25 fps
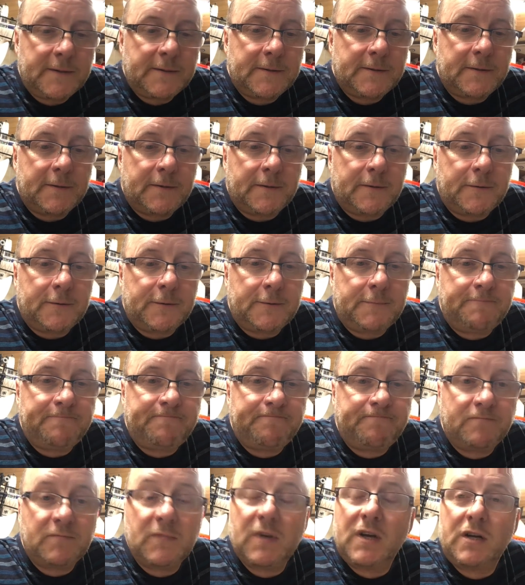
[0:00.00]
So
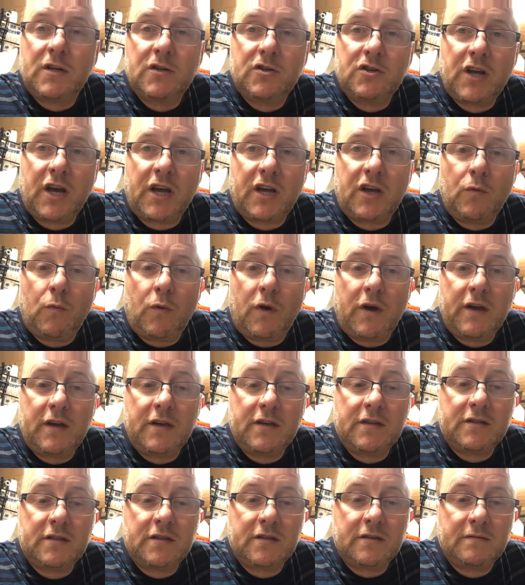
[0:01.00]
check your
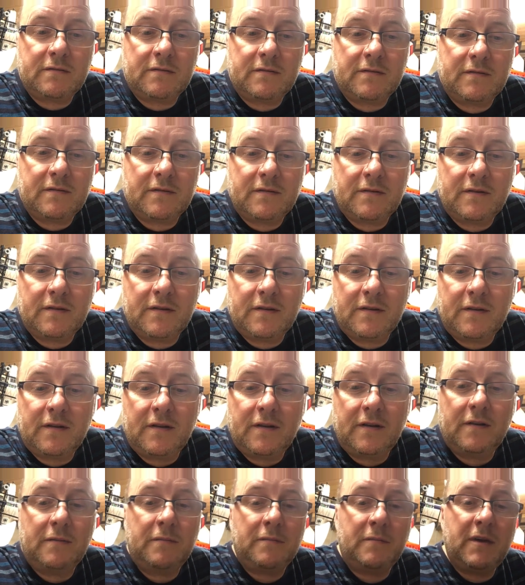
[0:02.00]
wires,
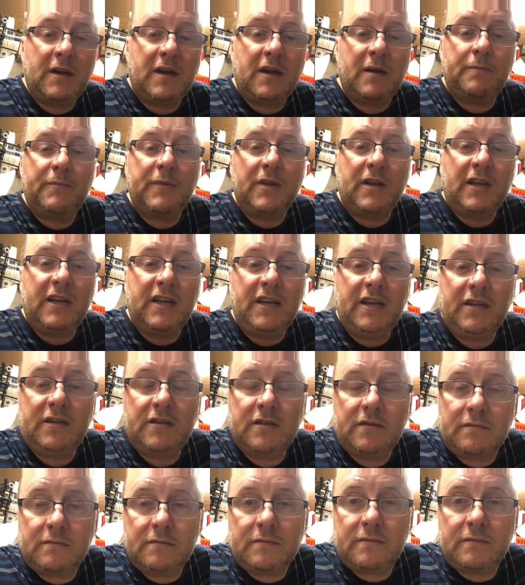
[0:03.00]
make up your lead,